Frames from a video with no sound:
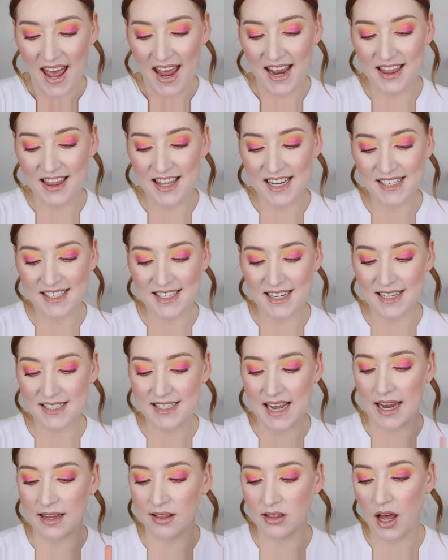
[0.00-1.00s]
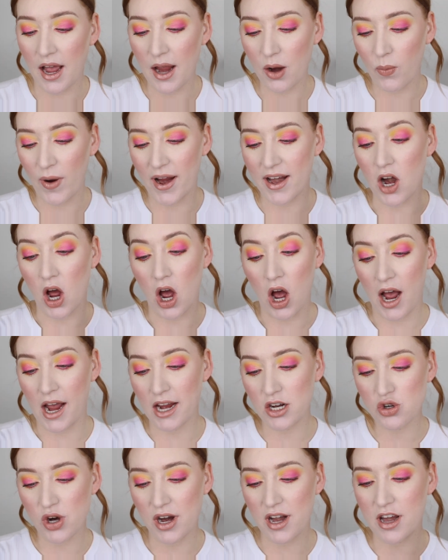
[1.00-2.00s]
And this is a lightweight
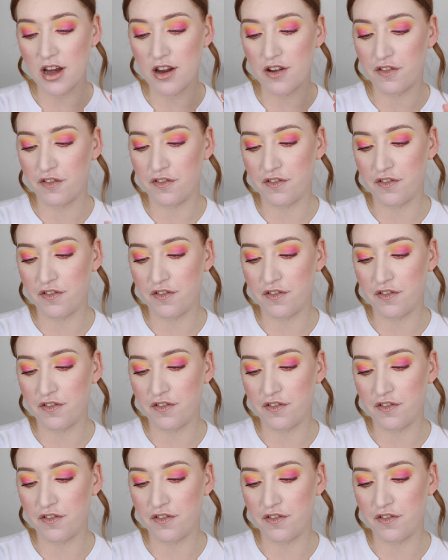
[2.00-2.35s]
hydrating